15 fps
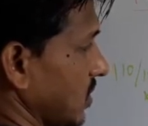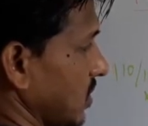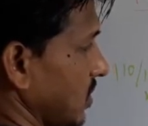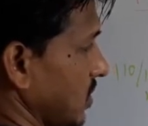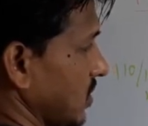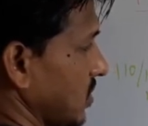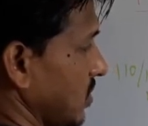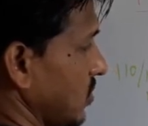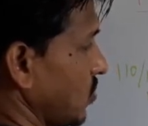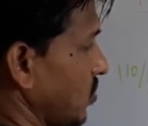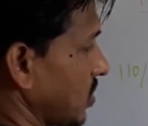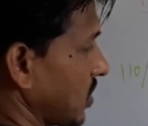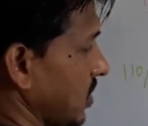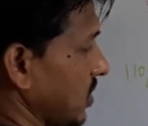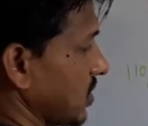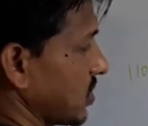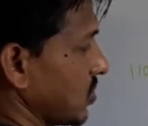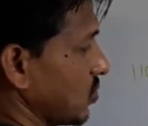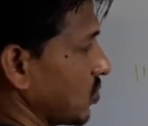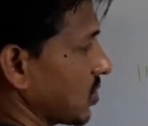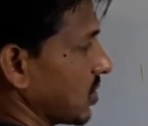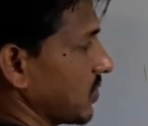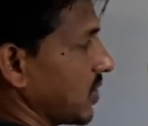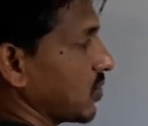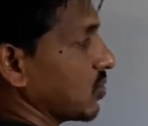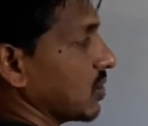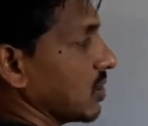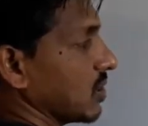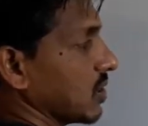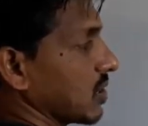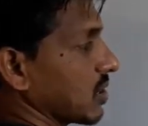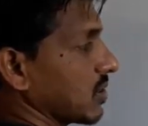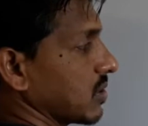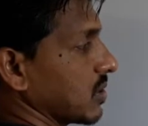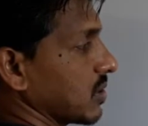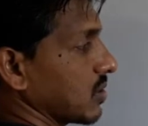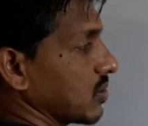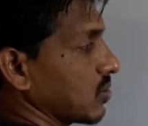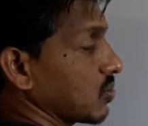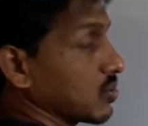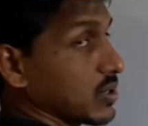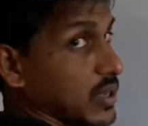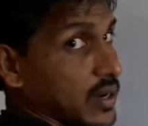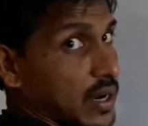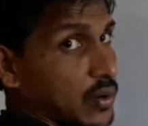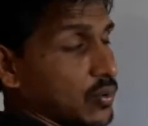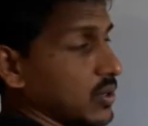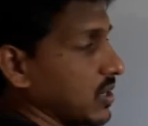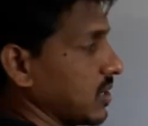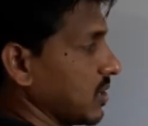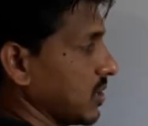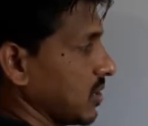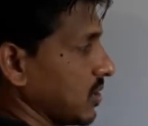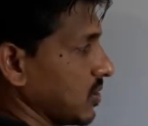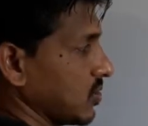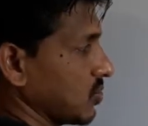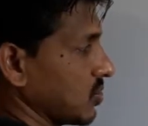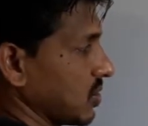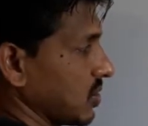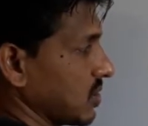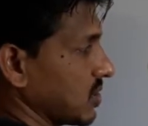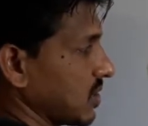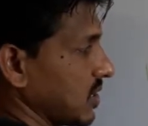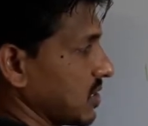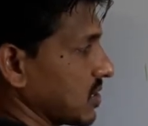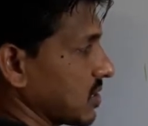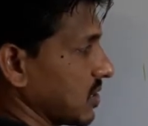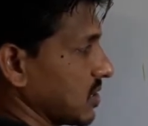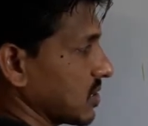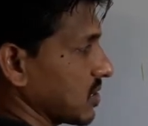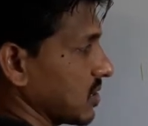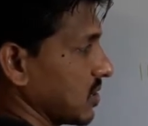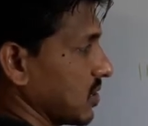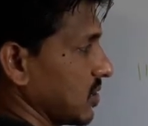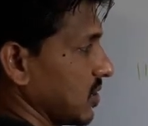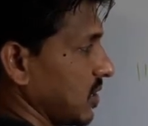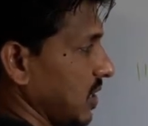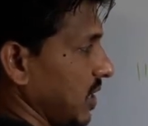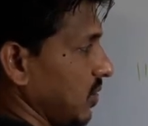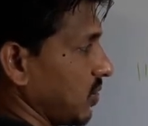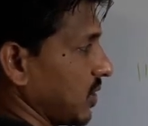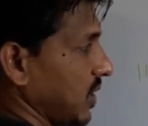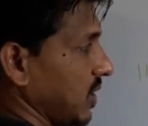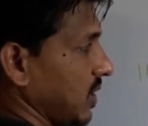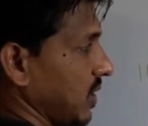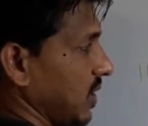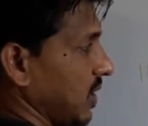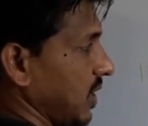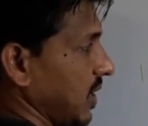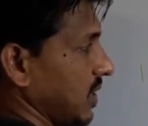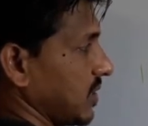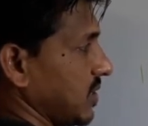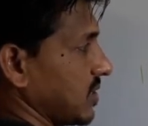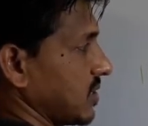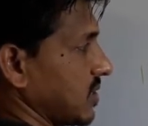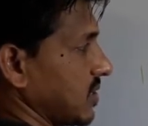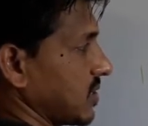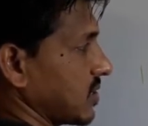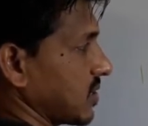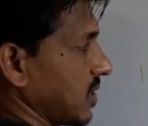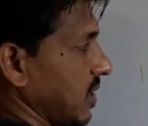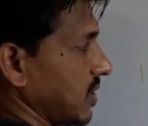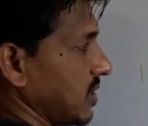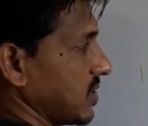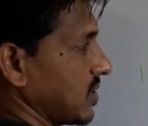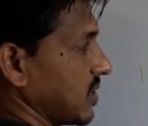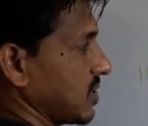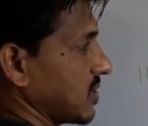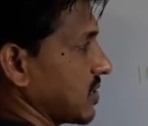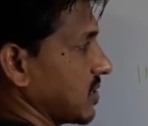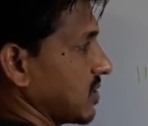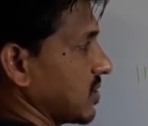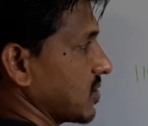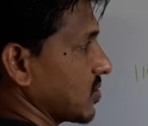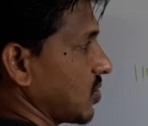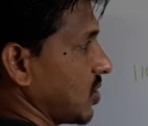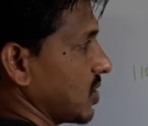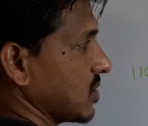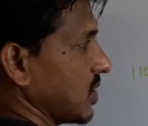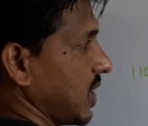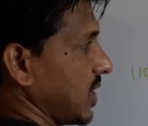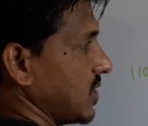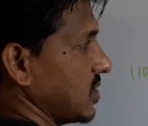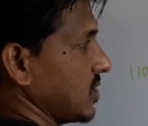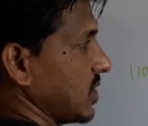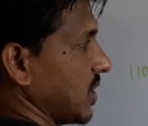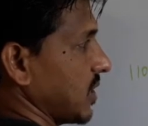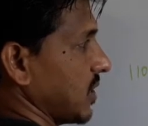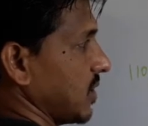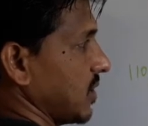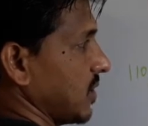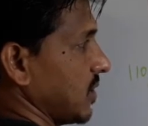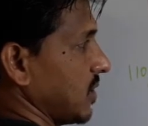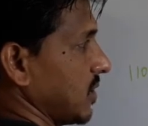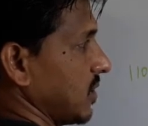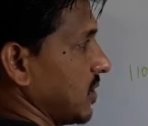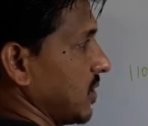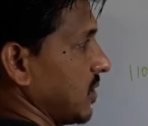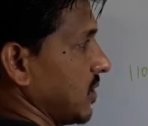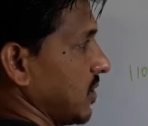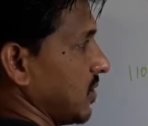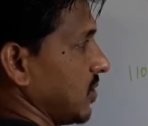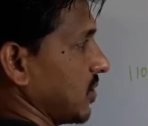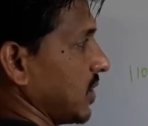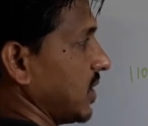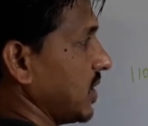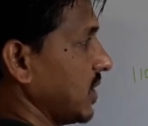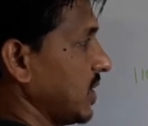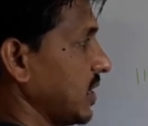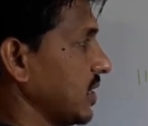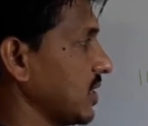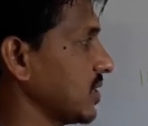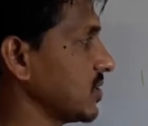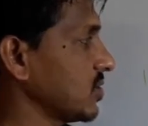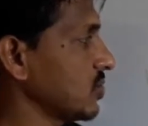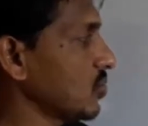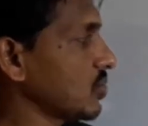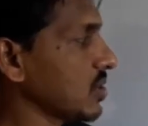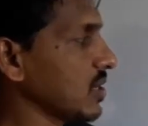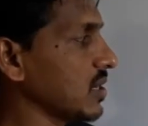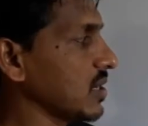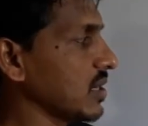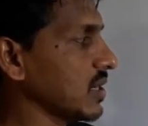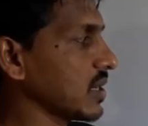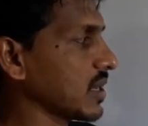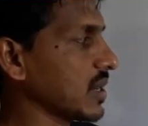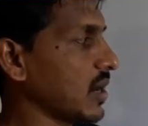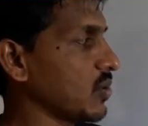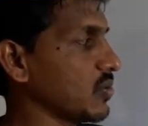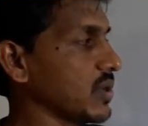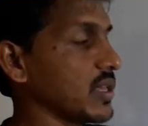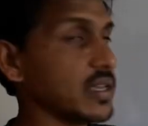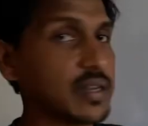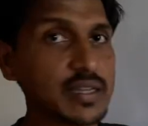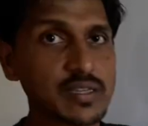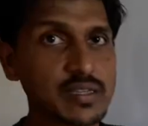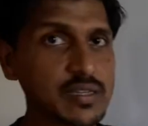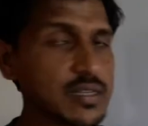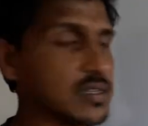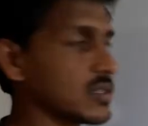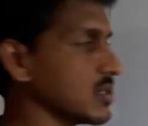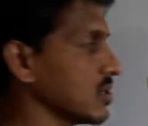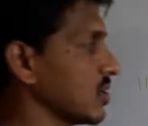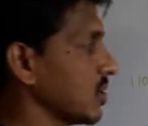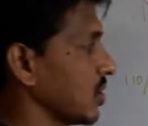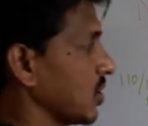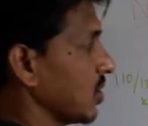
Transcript: This neutral we have to earth to the ground using this resistance. Okay, and this resistance is called as NGR. Okay, that is neutral grounding resistance.